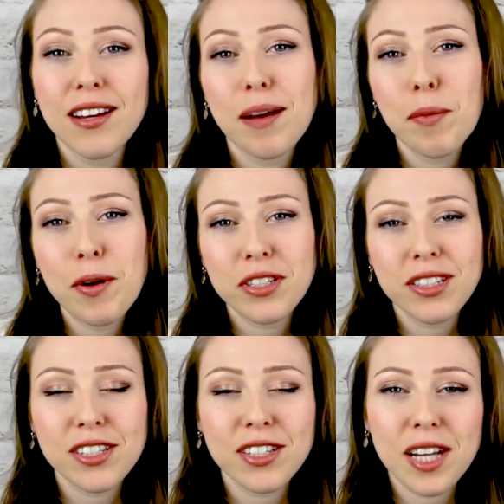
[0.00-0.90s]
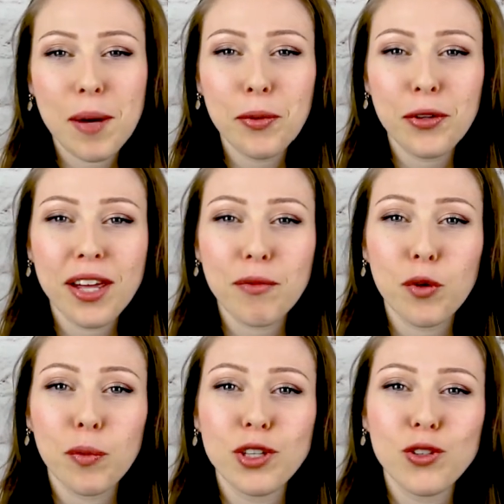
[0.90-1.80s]
I'm about to list a couple that
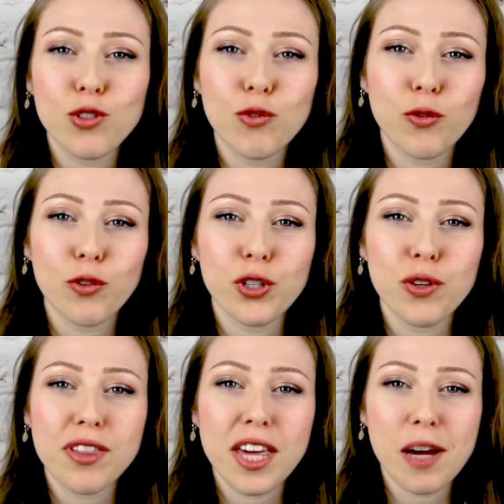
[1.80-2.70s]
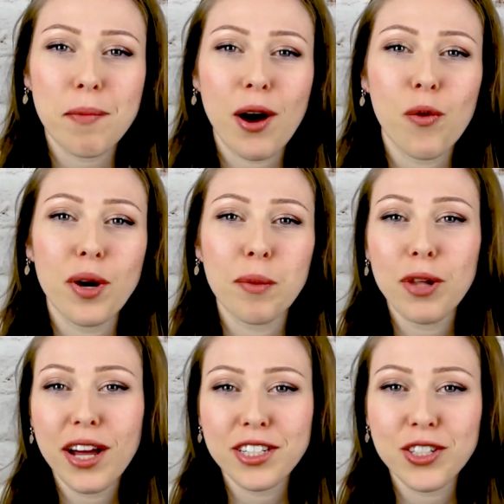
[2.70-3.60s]
will be useful for you to think about when
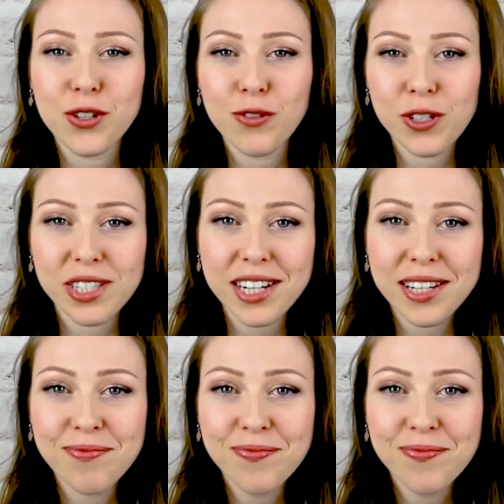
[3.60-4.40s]
applying to university.